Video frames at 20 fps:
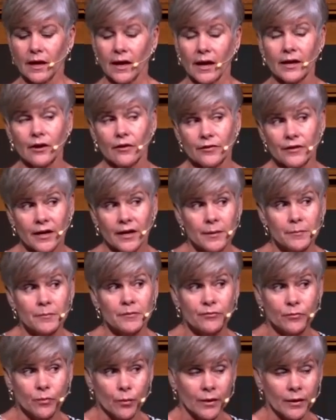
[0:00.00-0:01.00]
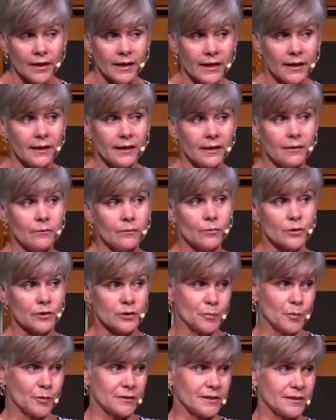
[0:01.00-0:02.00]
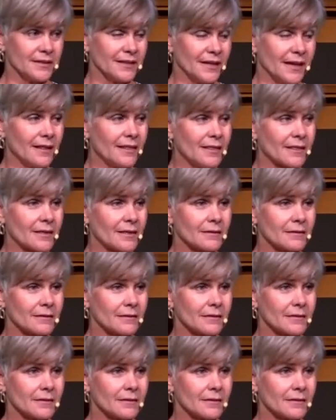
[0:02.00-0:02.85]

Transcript: And on the night before he was put to death,